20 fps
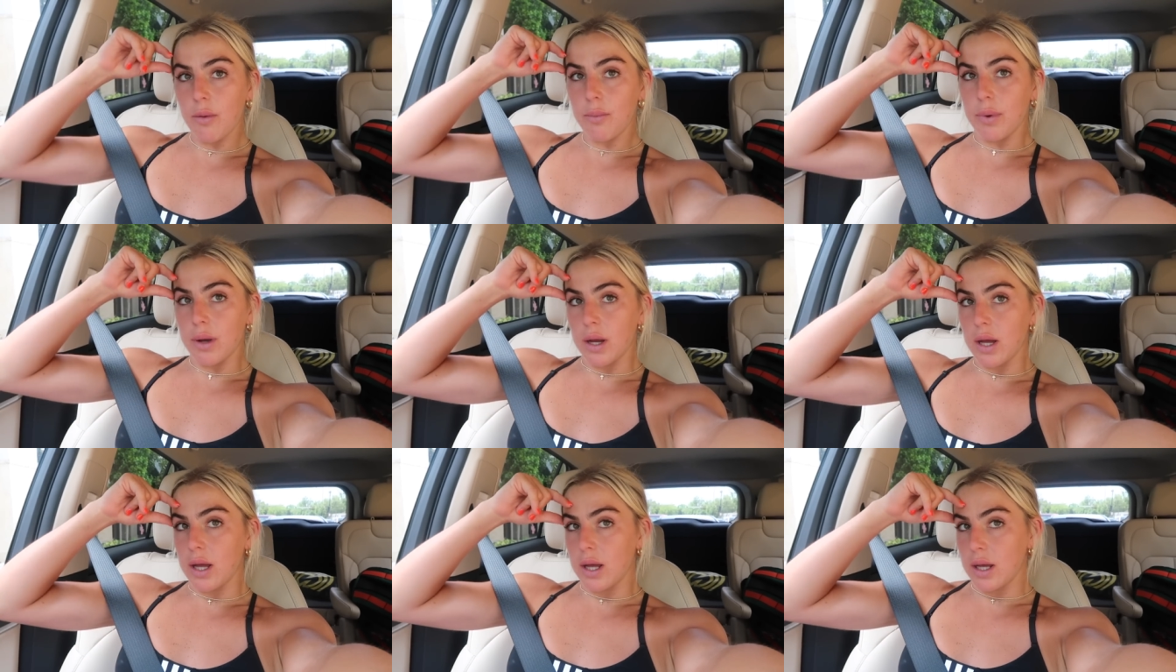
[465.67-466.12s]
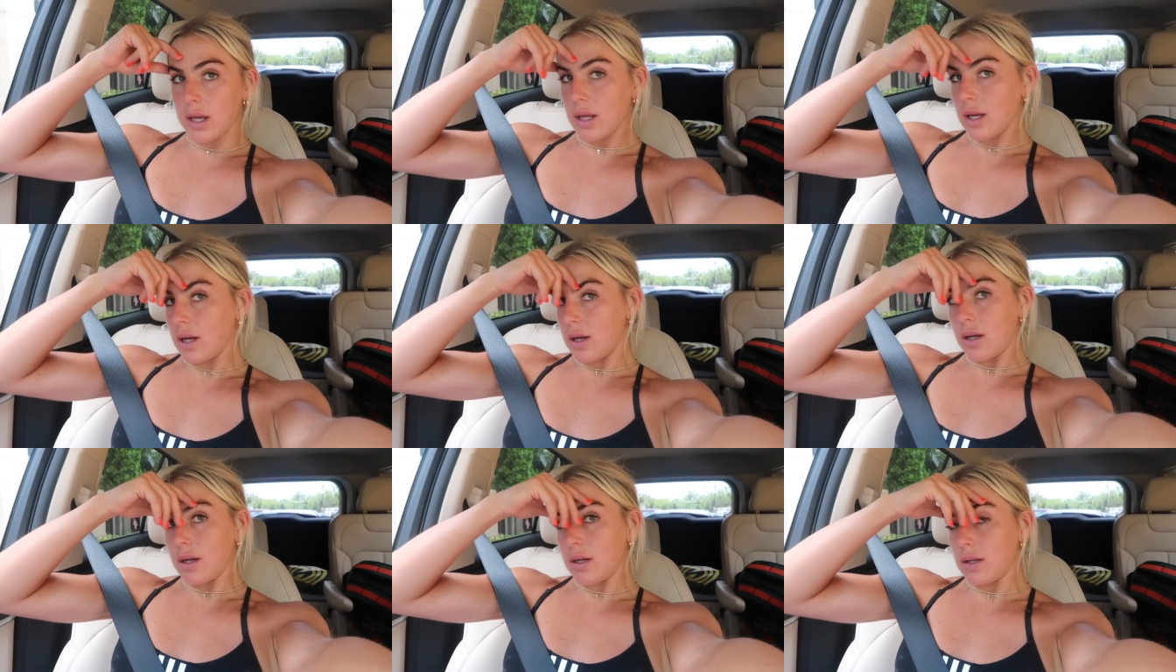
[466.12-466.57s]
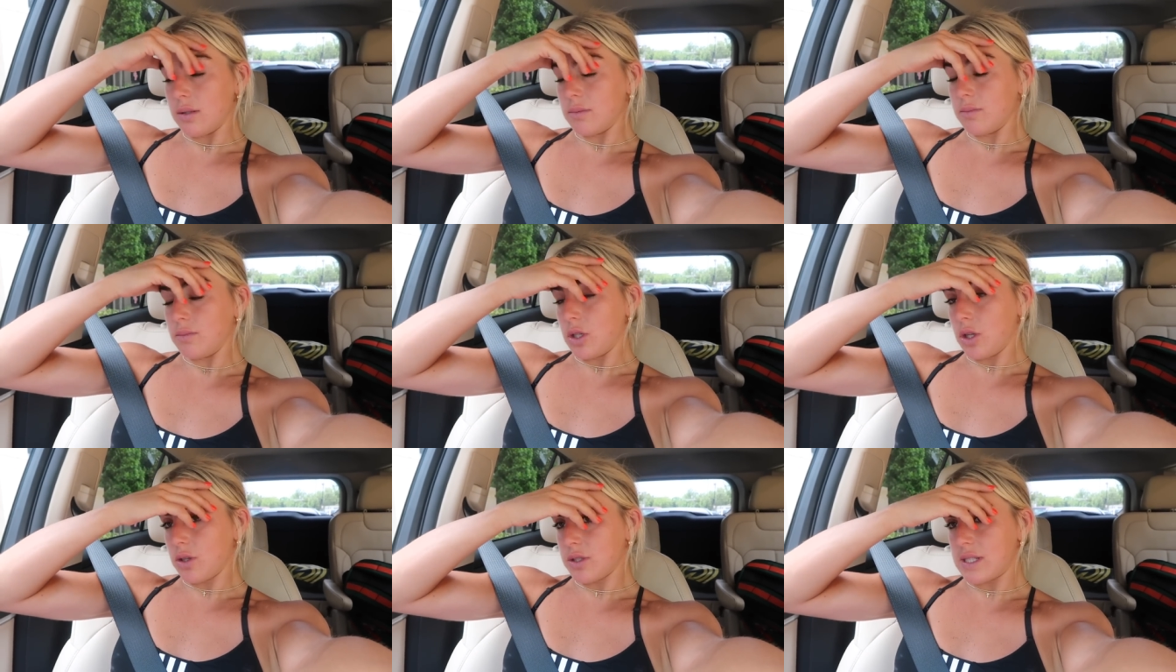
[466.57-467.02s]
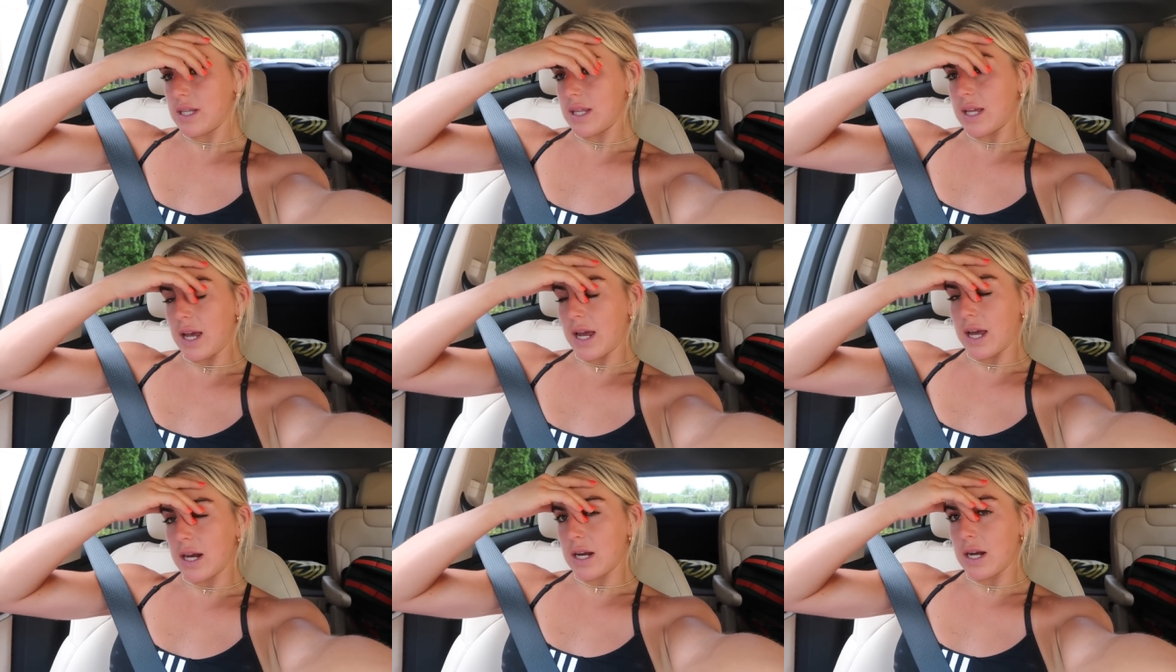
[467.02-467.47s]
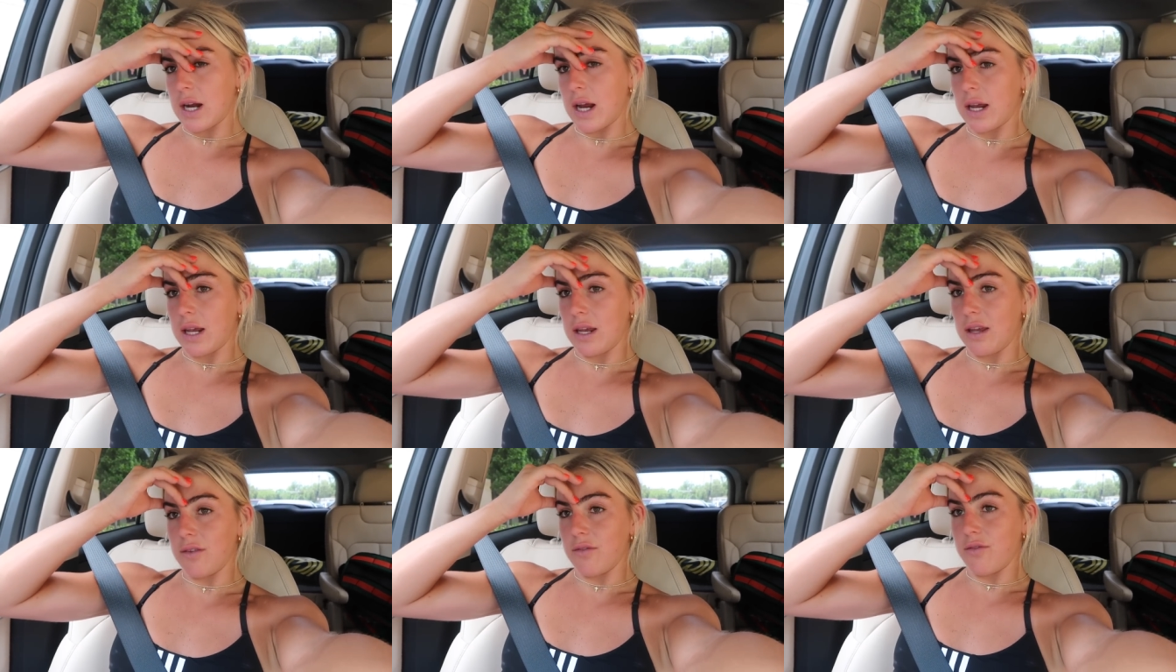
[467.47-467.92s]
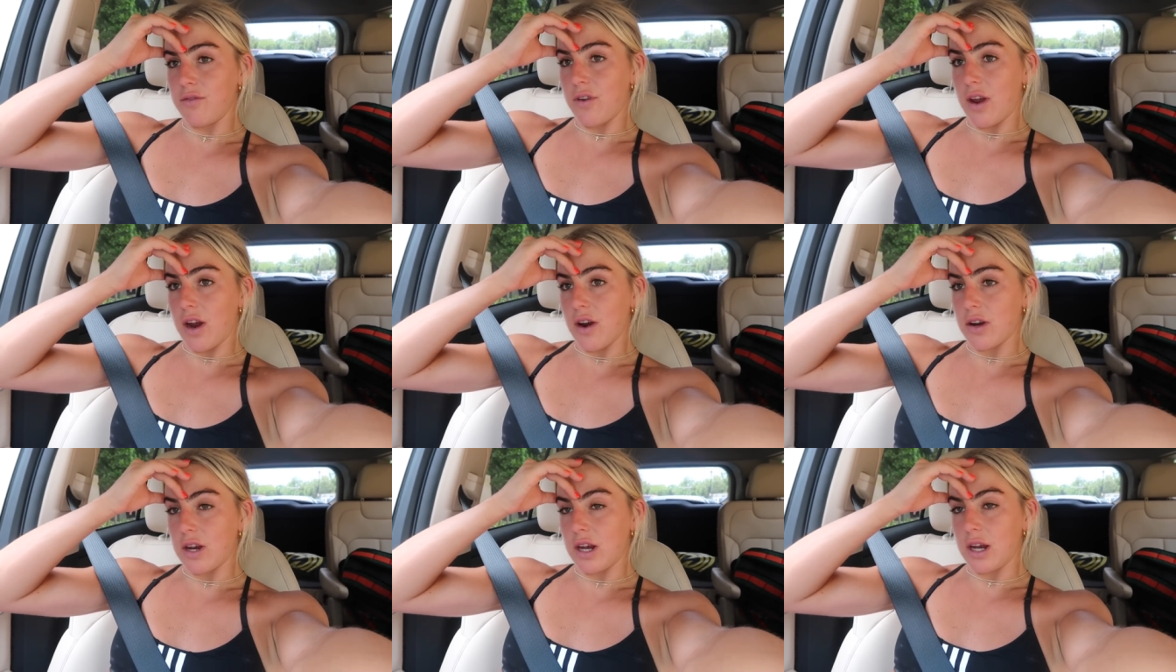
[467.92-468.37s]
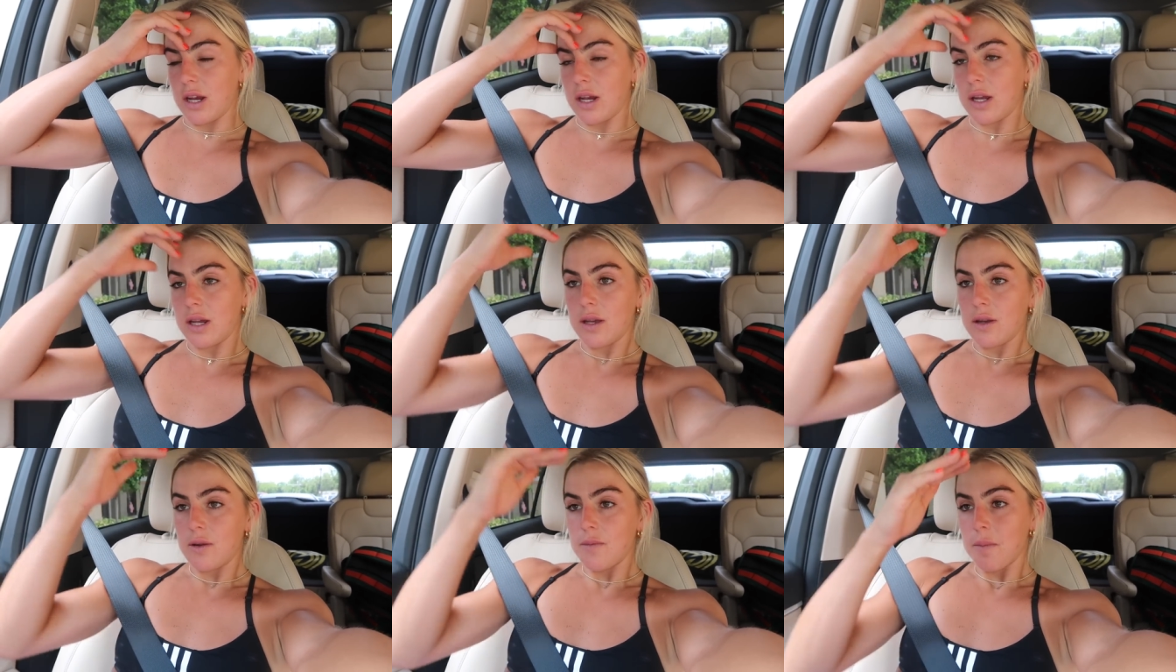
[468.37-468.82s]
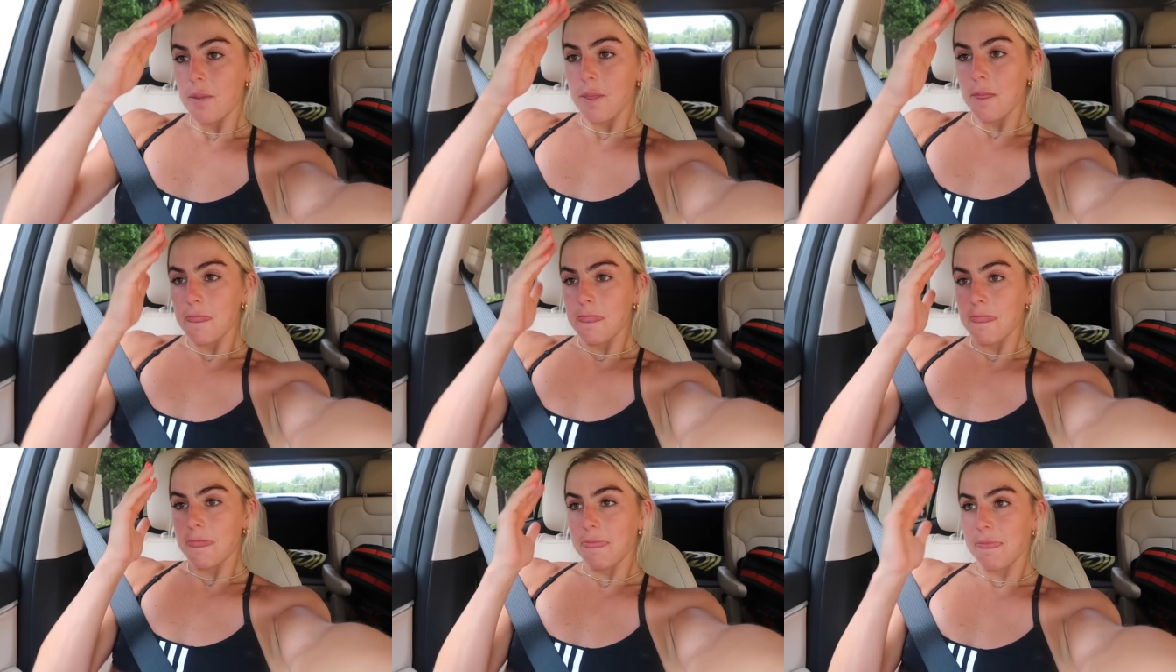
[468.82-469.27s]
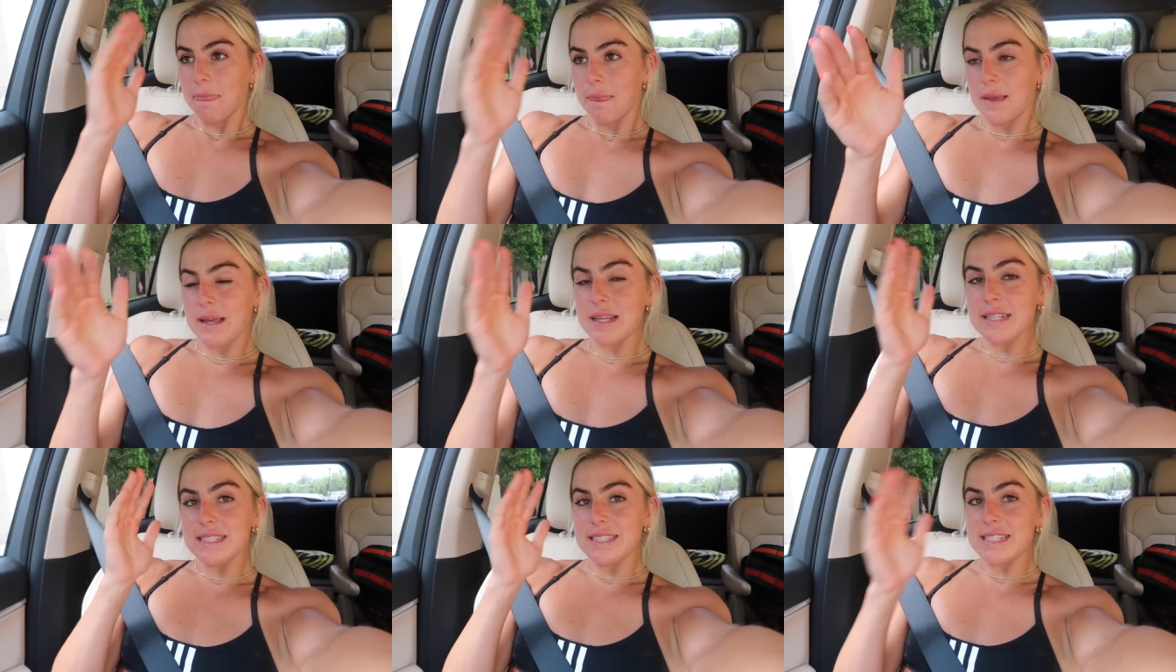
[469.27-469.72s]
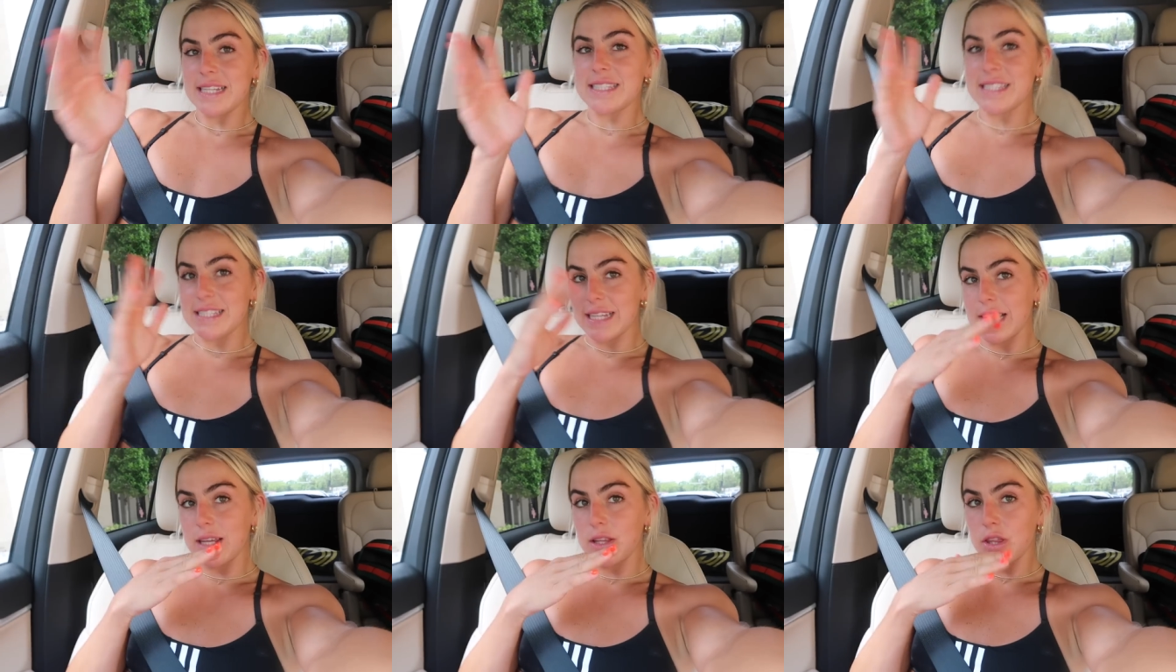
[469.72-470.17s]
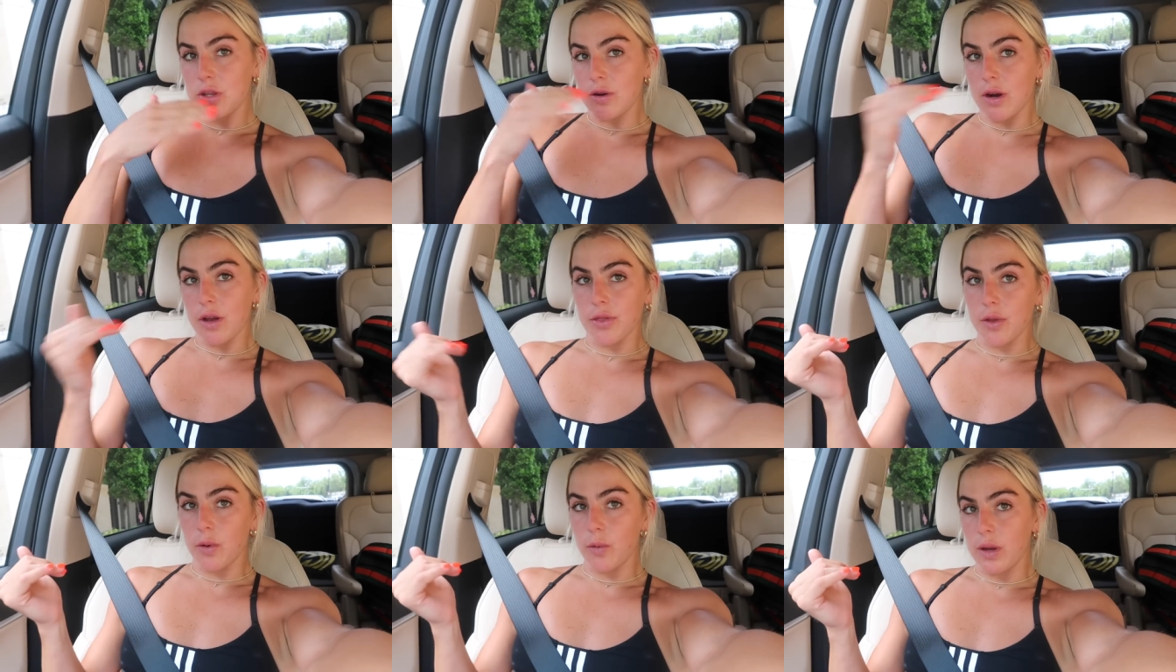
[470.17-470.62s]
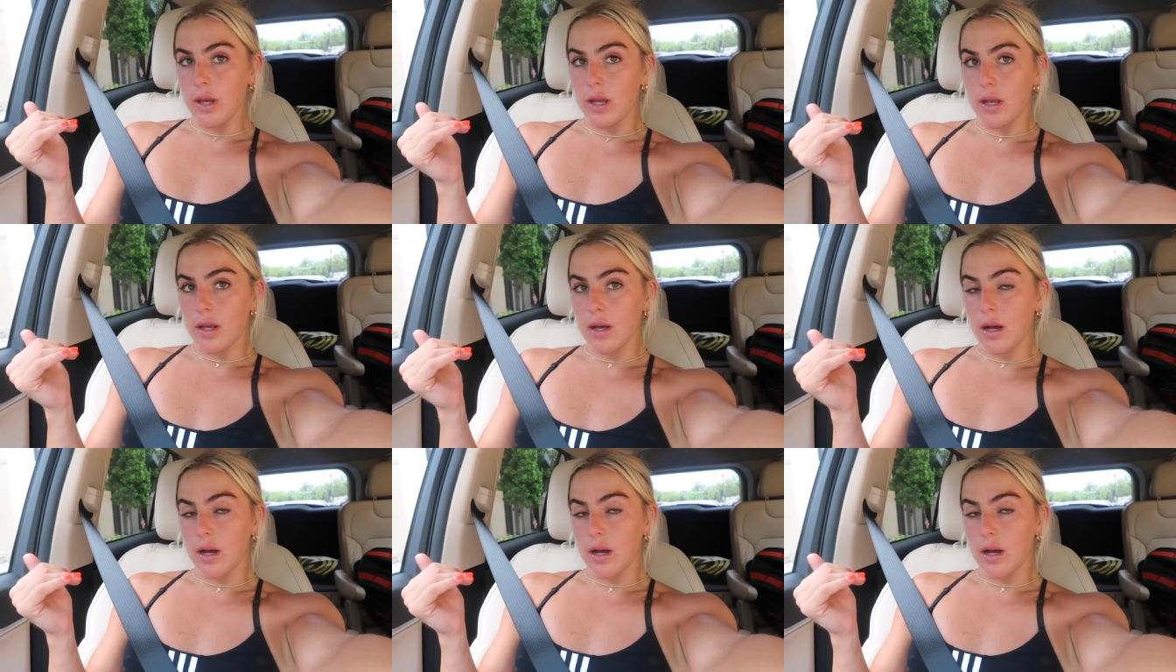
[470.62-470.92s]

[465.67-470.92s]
but um, you'll see that Hanna and I eat very consistent throughout the week.